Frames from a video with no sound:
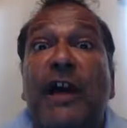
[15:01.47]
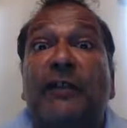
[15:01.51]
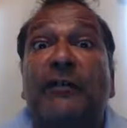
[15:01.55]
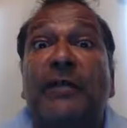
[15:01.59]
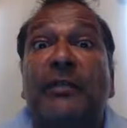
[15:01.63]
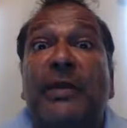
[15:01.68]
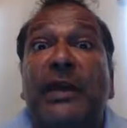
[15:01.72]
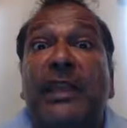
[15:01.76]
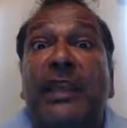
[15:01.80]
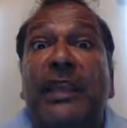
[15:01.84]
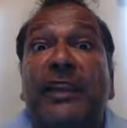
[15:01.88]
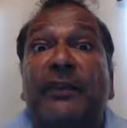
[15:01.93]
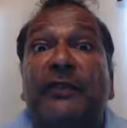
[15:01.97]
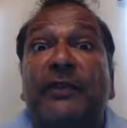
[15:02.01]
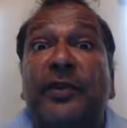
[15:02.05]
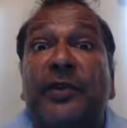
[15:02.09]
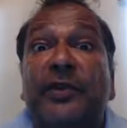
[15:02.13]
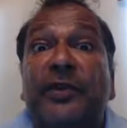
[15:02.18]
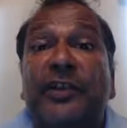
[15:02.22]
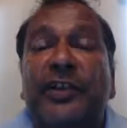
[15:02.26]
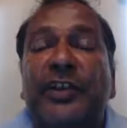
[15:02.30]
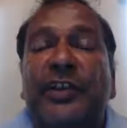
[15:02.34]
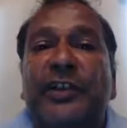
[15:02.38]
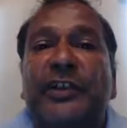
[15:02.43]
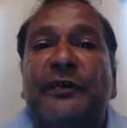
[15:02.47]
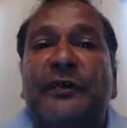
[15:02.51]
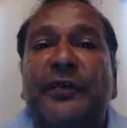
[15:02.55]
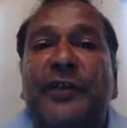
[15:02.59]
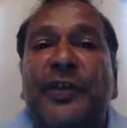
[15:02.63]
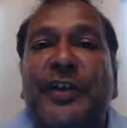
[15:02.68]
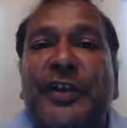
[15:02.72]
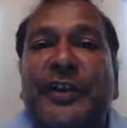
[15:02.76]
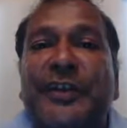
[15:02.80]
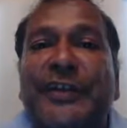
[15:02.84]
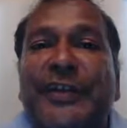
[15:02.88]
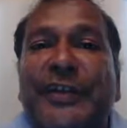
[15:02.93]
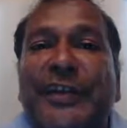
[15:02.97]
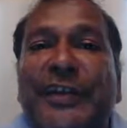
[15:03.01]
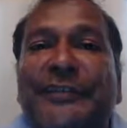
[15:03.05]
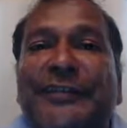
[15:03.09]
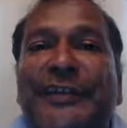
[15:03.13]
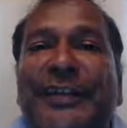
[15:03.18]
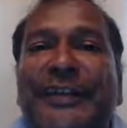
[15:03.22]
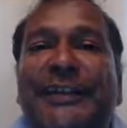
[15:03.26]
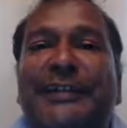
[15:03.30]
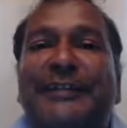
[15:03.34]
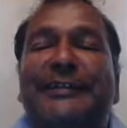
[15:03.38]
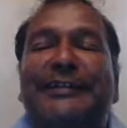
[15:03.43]
a meaningful trigger for this
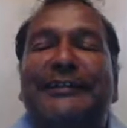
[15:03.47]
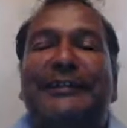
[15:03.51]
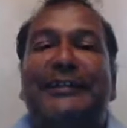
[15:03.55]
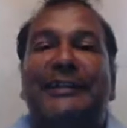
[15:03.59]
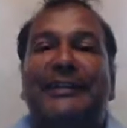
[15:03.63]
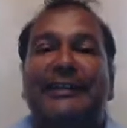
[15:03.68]
evening.